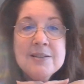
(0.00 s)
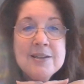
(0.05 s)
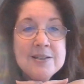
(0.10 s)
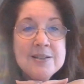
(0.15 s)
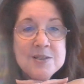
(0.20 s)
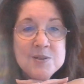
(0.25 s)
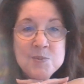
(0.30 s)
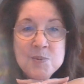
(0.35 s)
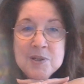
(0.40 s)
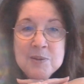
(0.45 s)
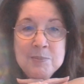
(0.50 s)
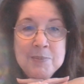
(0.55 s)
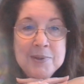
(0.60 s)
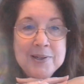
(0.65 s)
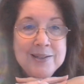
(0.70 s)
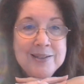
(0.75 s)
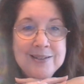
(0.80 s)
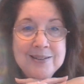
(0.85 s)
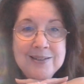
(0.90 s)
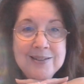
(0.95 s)
That's one of
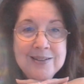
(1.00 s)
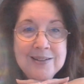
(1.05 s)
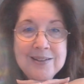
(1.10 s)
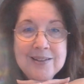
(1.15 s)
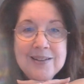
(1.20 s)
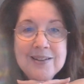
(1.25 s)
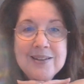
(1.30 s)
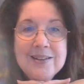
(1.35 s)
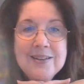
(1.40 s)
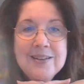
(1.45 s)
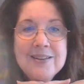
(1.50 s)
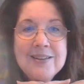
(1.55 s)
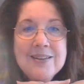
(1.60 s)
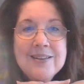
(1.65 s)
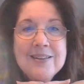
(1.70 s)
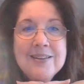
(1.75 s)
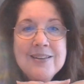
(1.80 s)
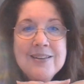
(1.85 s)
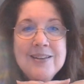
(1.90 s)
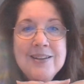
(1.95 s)
my,
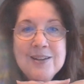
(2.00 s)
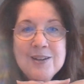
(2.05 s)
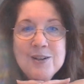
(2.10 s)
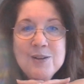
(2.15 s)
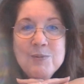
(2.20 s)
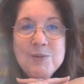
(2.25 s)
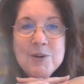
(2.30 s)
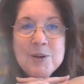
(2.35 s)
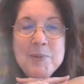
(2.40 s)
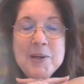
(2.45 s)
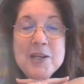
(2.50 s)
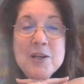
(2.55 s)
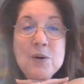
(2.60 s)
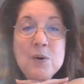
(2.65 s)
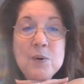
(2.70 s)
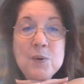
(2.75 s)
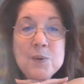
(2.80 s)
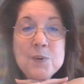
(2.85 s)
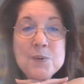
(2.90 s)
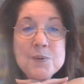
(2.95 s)
one of my
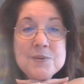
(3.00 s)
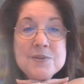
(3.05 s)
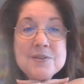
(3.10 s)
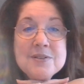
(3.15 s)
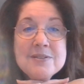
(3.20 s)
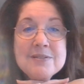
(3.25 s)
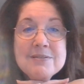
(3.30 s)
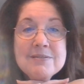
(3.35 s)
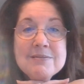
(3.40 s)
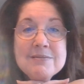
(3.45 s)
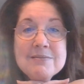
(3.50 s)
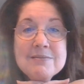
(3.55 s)
goals.